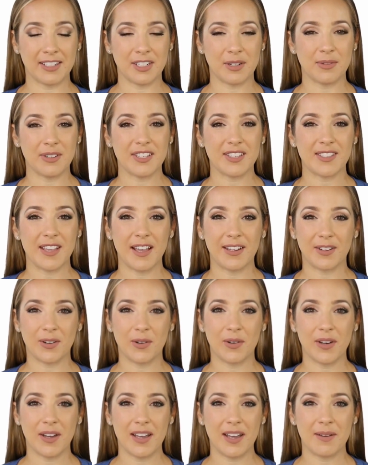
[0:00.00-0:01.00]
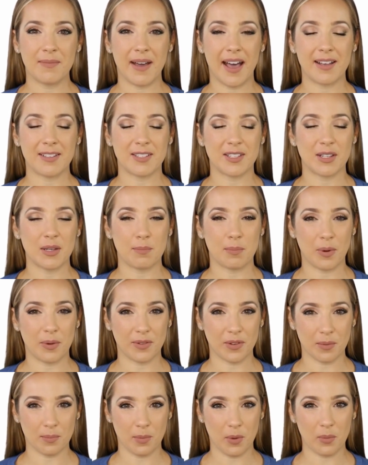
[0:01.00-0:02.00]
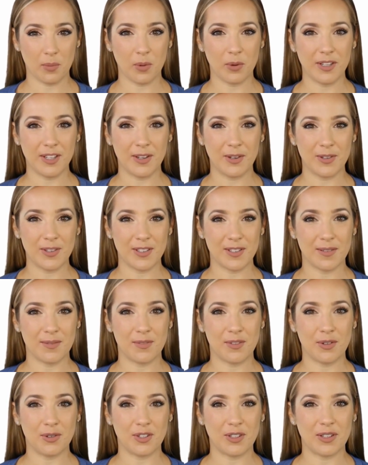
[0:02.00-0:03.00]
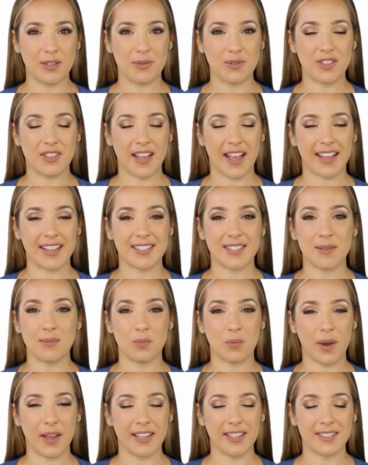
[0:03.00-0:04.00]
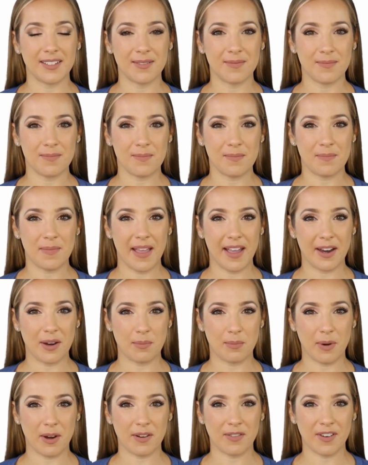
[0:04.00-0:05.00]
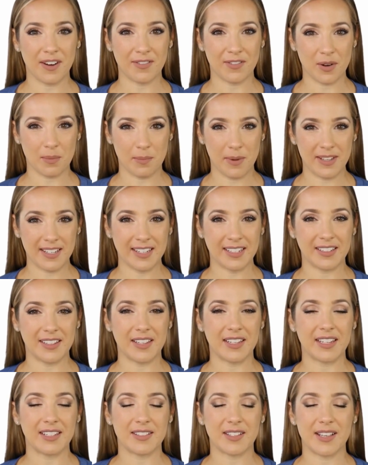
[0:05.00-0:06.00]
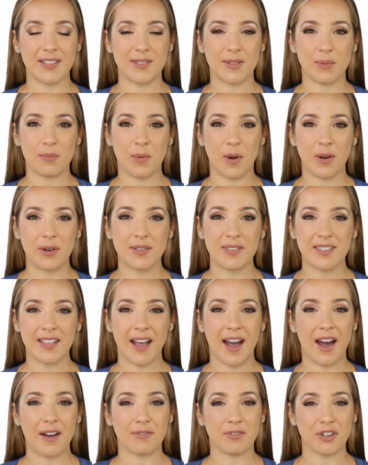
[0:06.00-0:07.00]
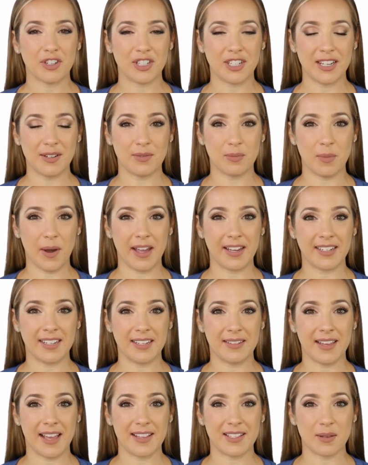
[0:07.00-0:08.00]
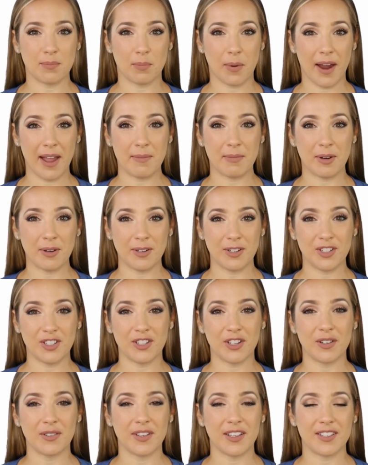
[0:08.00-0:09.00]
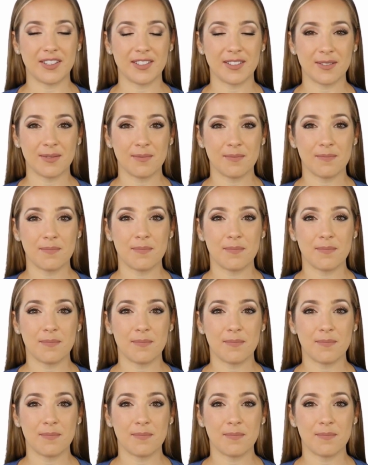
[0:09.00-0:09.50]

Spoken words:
duty cycle and are not suitable for mobile use due to their size and weight. They are perfect for busy clinics and salons that offer teeth whitening as a primary service.